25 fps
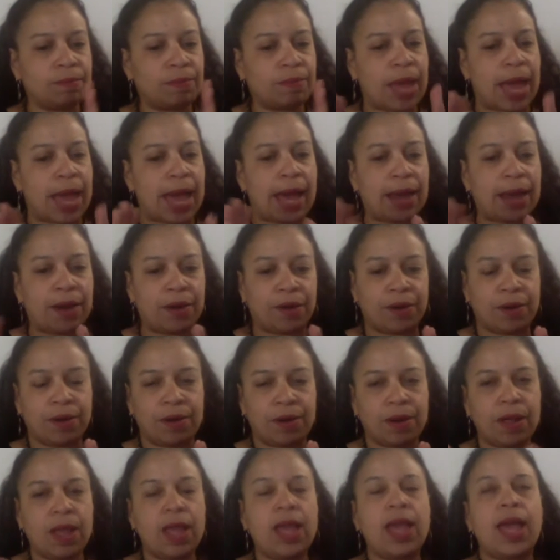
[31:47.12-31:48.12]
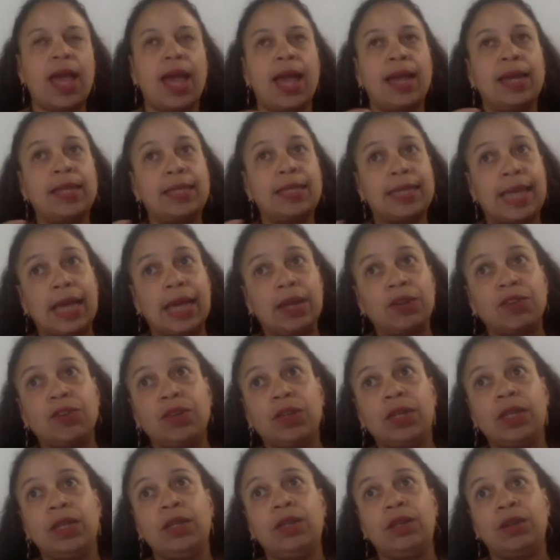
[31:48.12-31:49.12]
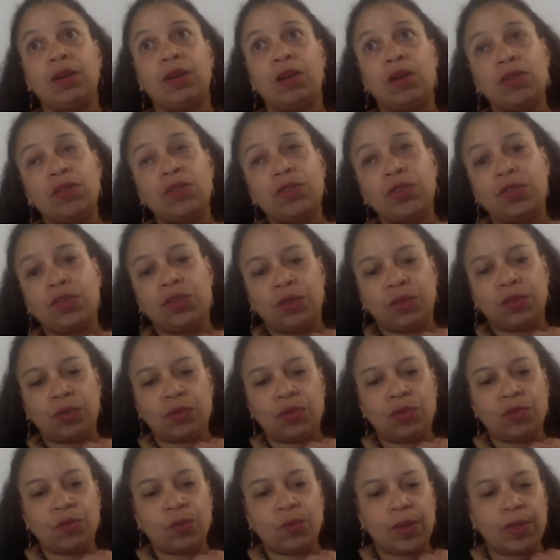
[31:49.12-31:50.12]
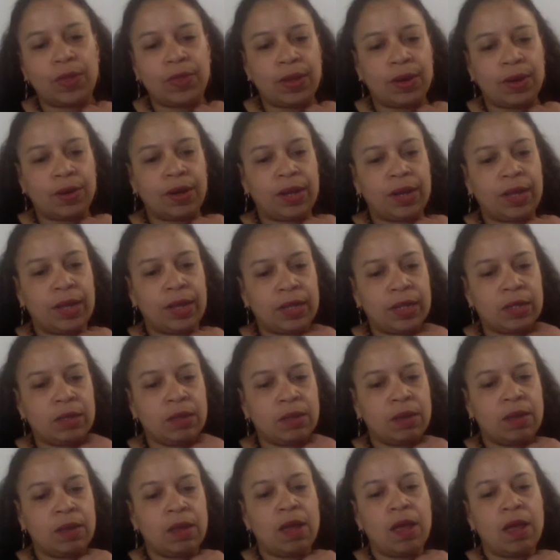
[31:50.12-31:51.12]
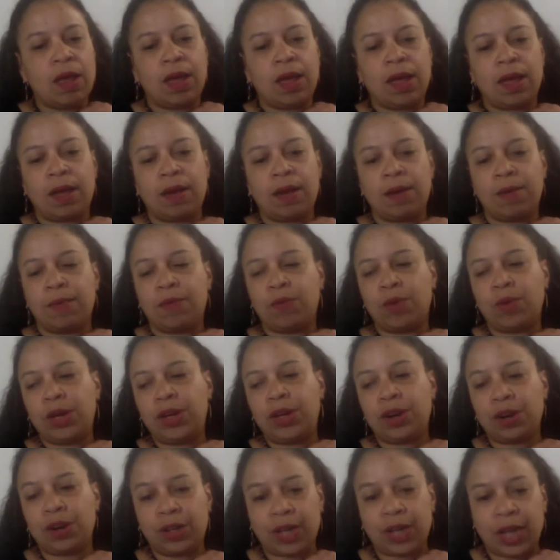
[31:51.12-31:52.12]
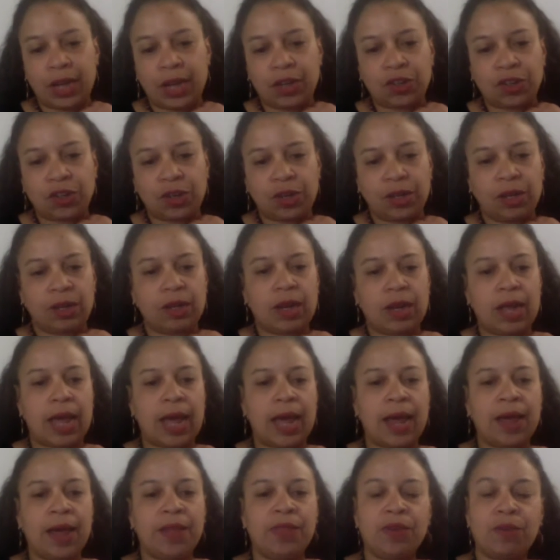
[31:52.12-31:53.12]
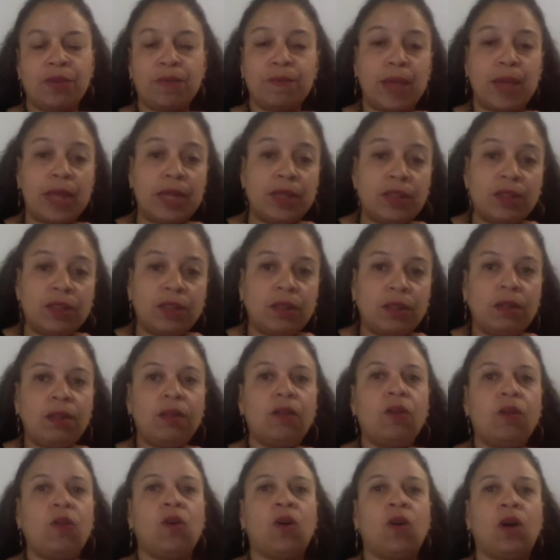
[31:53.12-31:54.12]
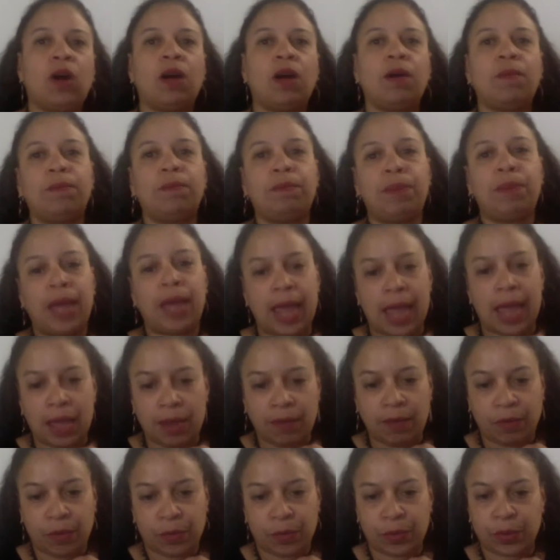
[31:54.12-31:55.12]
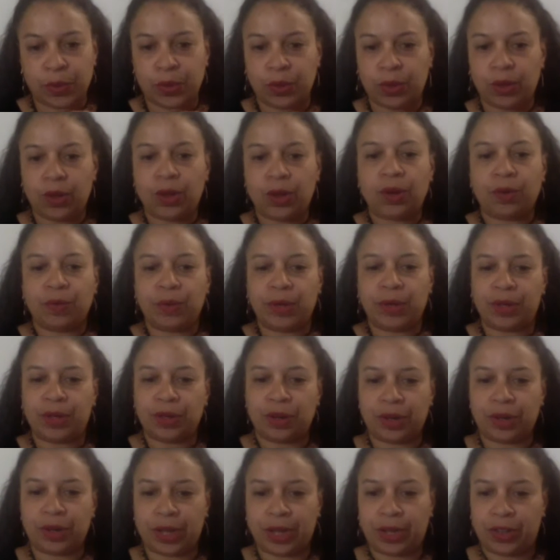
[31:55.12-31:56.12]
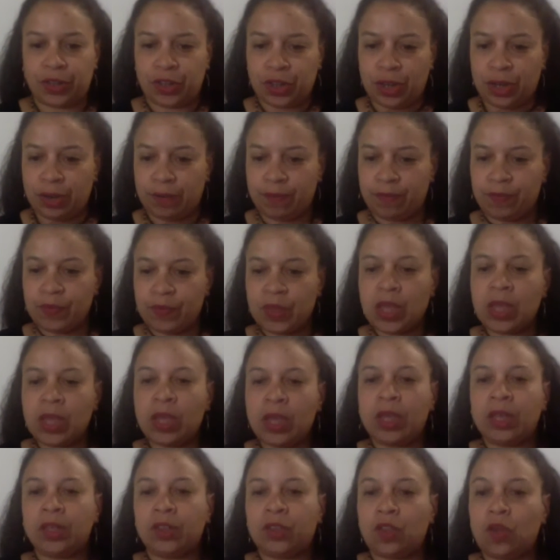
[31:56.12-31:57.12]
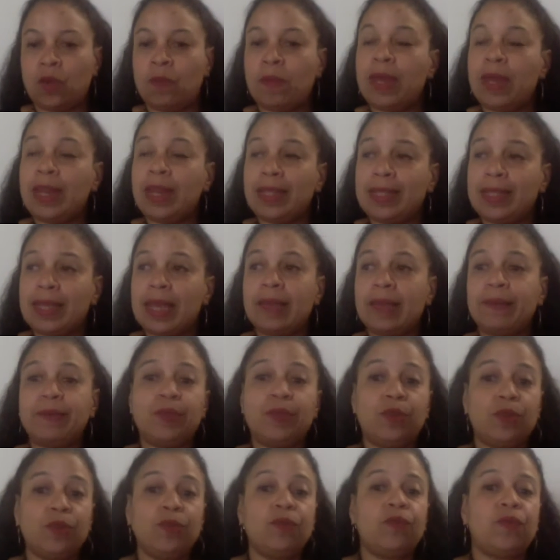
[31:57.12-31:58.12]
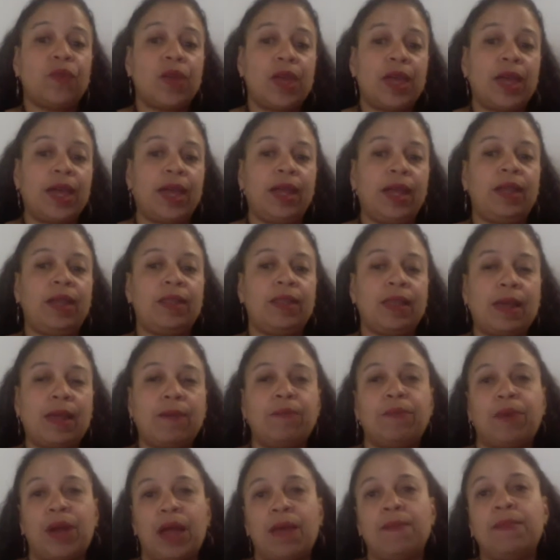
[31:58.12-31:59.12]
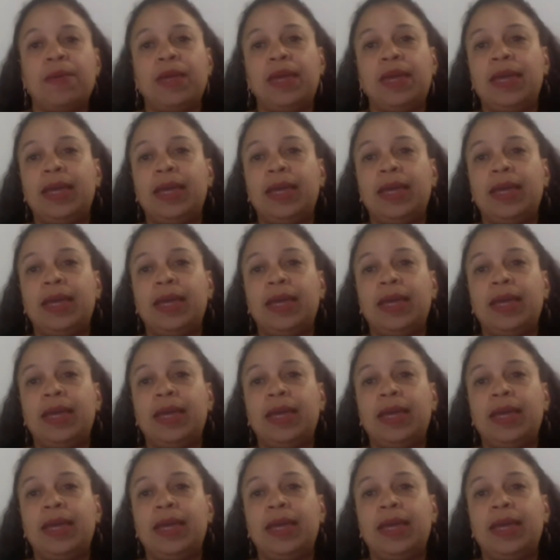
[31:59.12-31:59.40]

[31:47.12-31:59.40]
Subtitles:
pattern. And it's actually also used when there is retardation, either mental or behavioral retardation. So many times you'll find that Brahmi